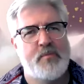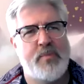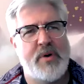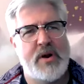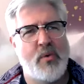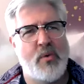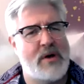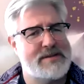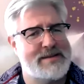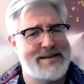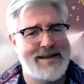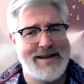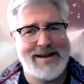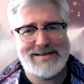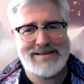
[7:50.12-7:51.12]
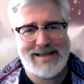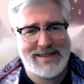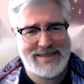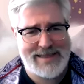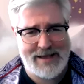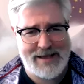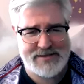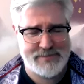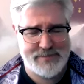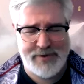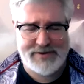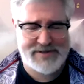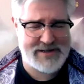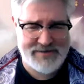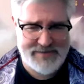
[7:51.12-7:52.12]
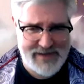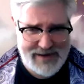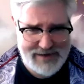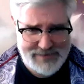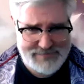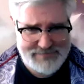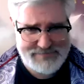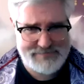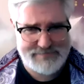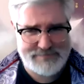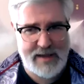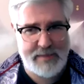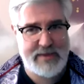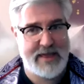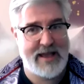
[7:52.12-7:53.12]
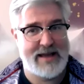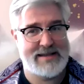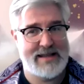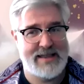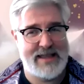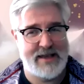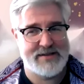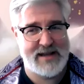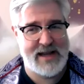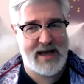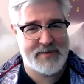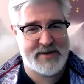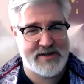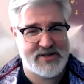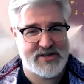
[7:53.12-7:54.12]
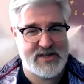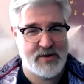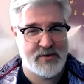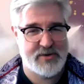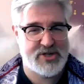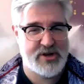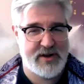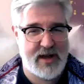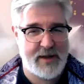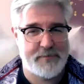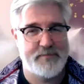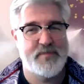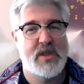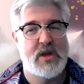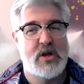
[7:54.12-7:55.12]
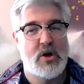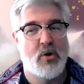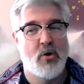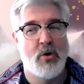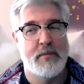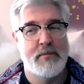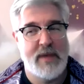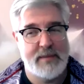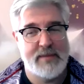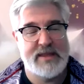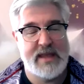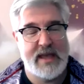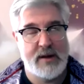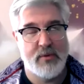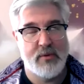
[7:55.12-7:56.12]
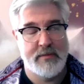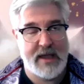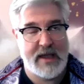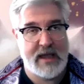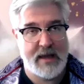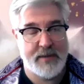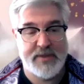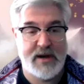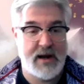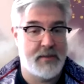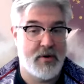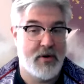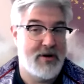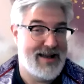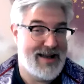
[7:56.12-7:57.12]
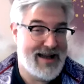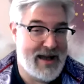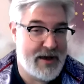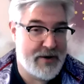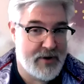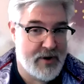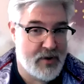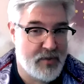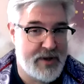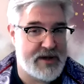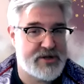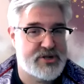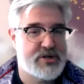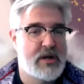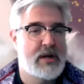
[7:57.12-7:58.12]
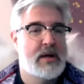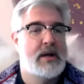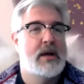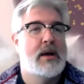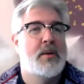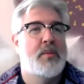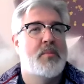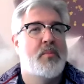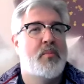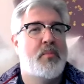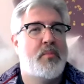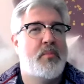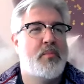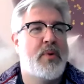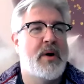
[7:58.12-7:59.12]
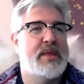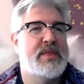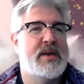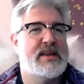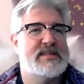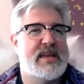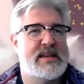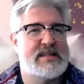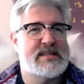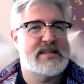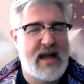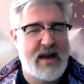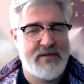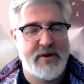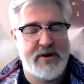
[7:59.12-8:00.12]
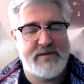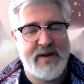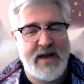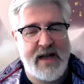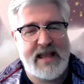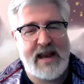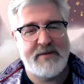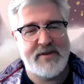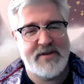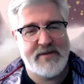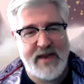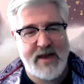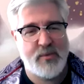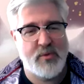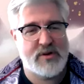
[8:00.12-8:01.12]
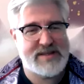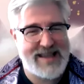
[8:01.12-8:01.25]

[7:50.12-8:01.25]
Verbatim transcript: But it wasn't any 10,000 person event. Maybe they got 10,000 opt ins, just no one showed up. Or maybe they were making up the number. I don't know which. But thus, I discovered if I can have an event where